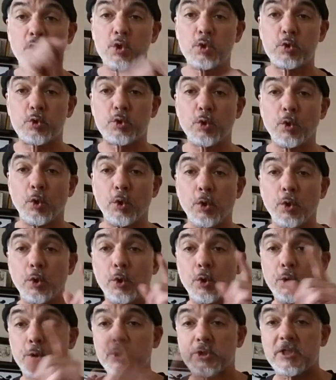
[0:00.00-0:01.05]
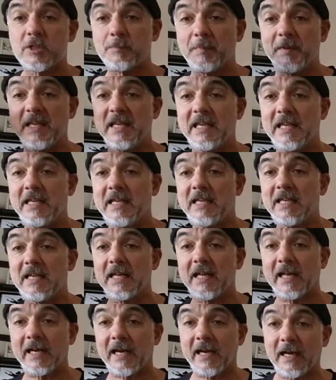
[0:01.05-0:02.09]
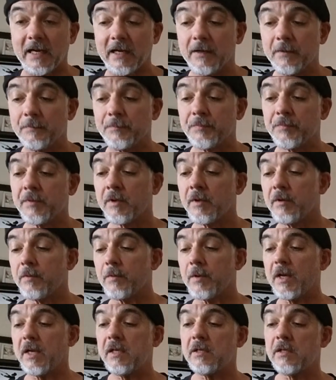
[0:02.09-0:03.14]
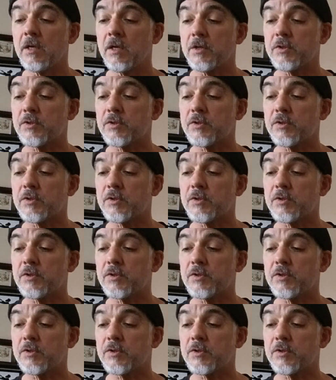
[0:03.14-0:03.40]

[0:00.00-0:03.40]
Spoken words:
Sospir, right?